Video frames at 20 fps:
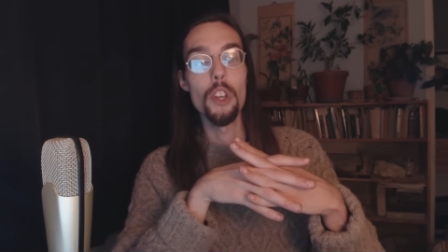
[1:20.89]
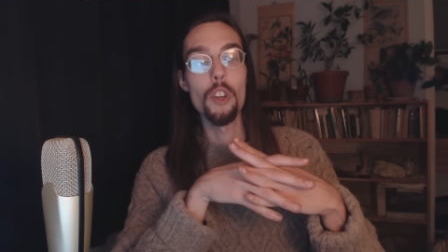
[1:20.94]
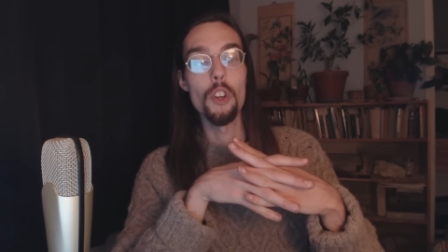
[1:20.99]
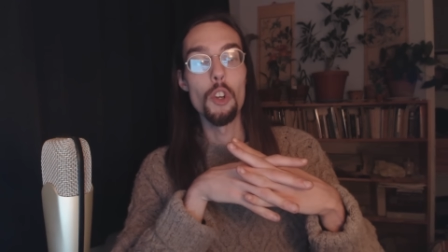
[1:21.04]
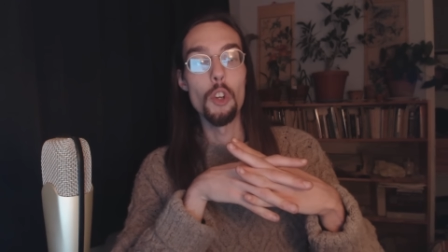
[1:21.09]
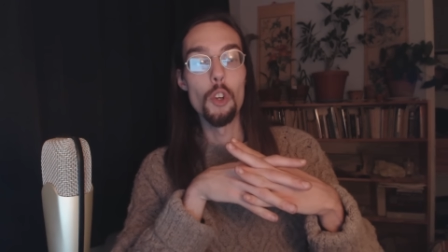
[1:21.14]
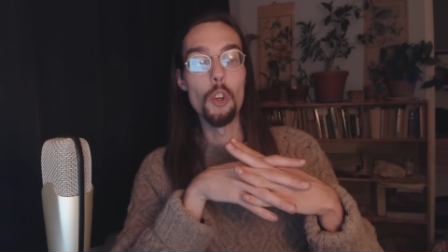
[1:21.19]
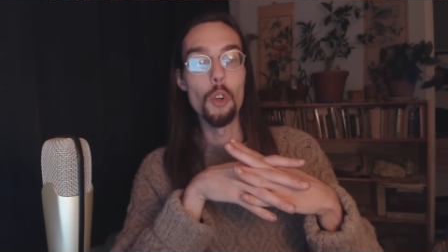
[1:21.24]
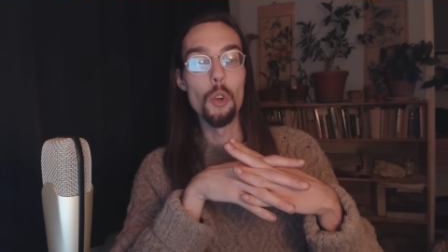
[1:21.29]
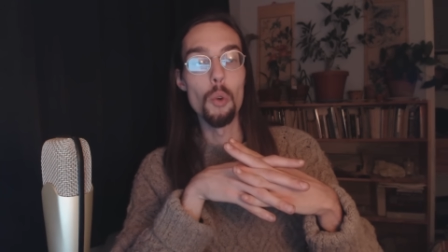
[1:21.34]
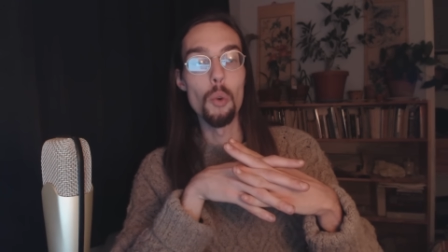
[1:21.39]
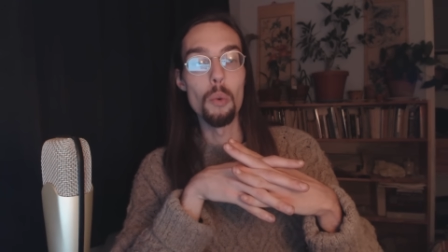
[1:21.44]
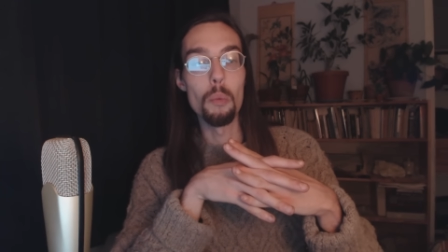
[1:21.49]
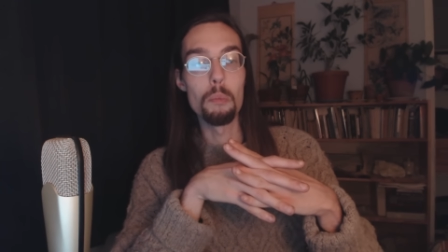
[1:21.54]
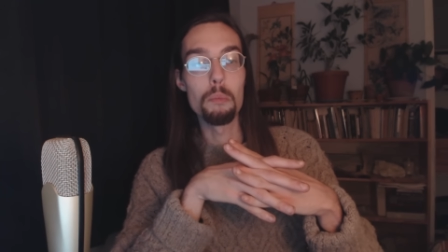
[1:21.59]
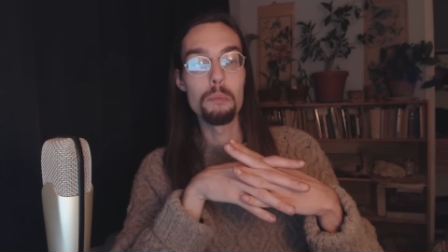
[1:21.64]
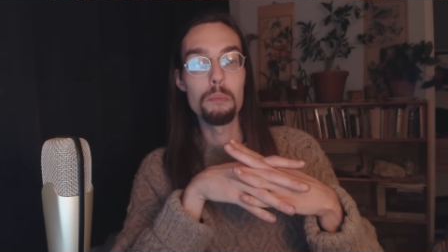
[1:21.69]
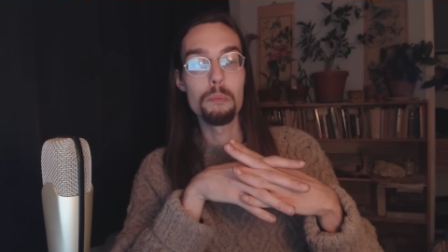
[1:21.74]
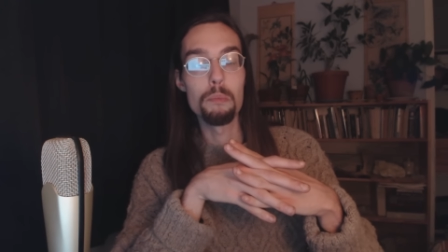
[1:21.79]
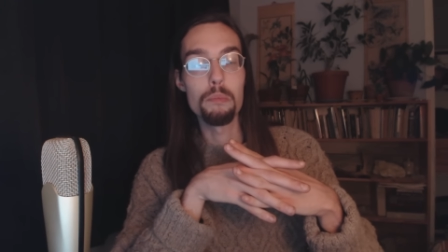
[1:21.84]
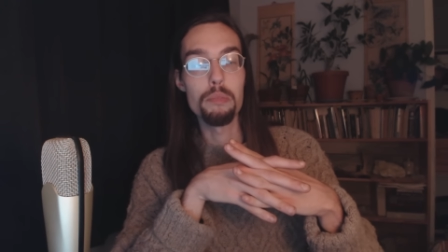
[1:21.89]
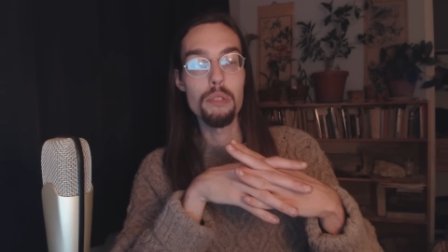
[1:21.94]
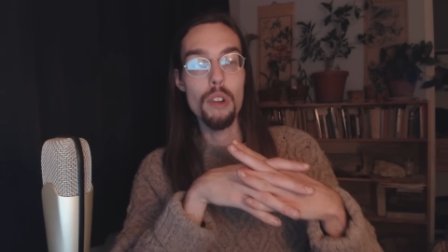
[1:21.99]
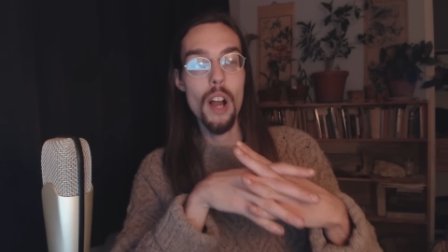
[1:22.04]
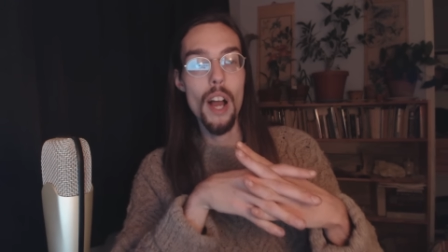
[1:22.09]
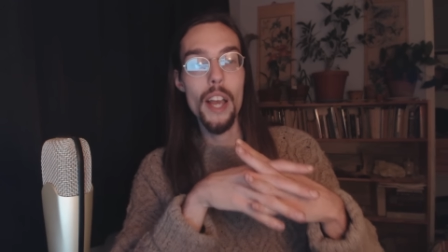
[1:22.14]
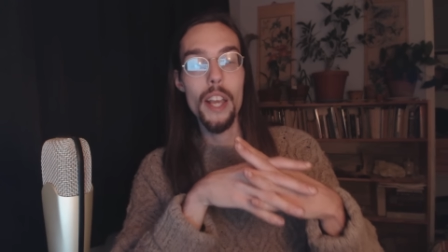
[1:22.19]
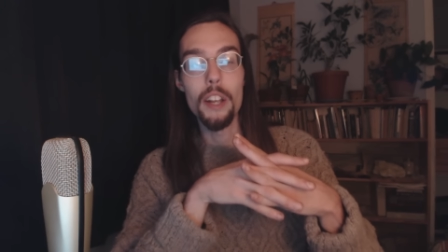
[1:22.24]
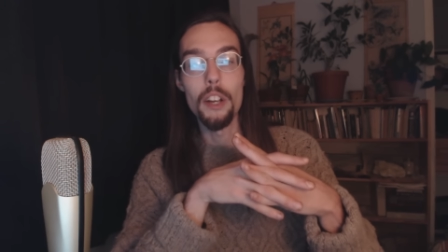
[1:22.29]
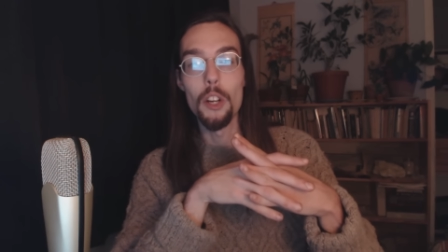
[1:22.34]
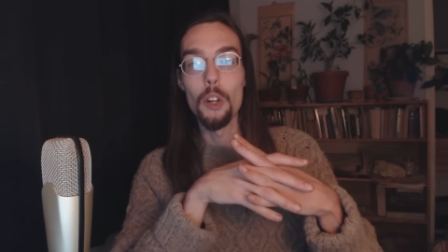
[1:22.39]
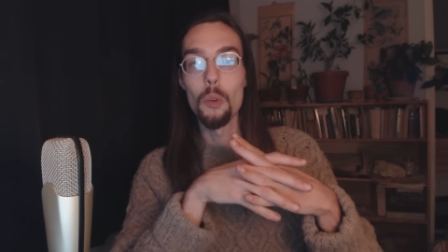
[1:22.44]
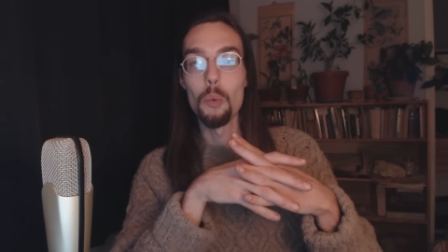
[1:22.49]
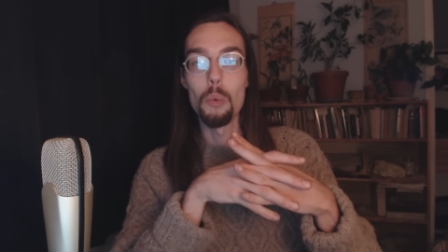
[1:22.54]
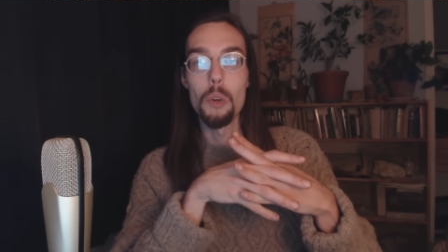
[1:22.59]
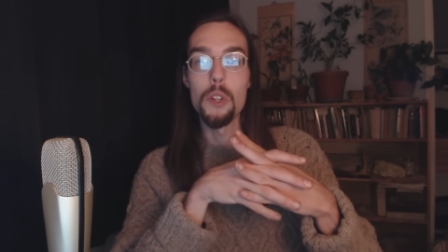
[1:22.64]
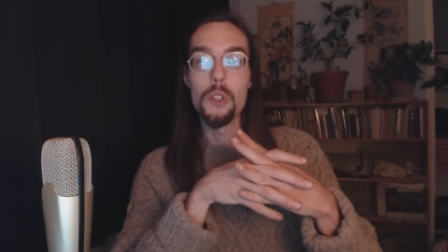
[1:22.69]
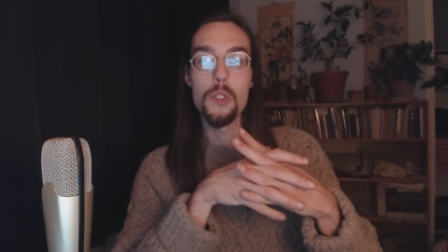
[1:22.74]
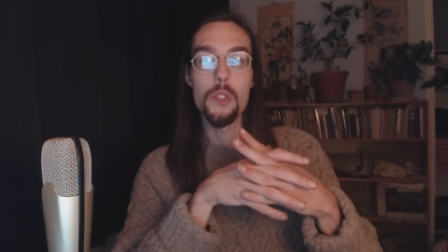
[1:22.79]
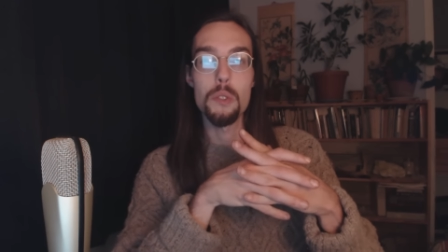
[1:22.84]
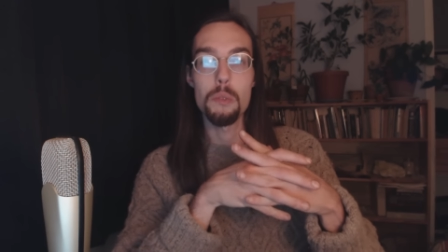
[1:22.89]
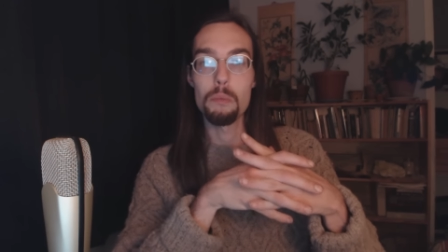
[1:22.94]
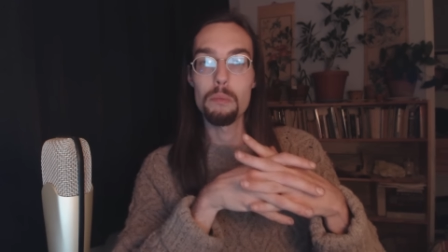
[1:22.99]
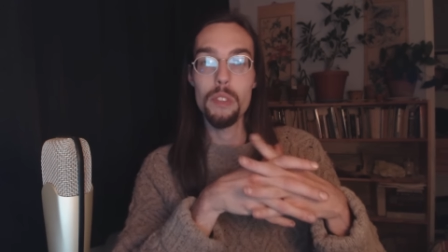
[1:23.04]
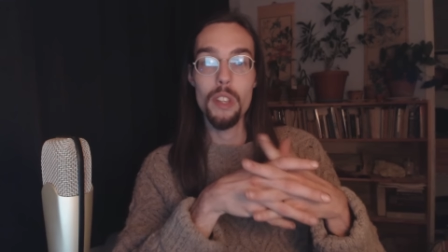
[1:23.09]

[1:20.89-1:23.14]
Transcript: who prior was,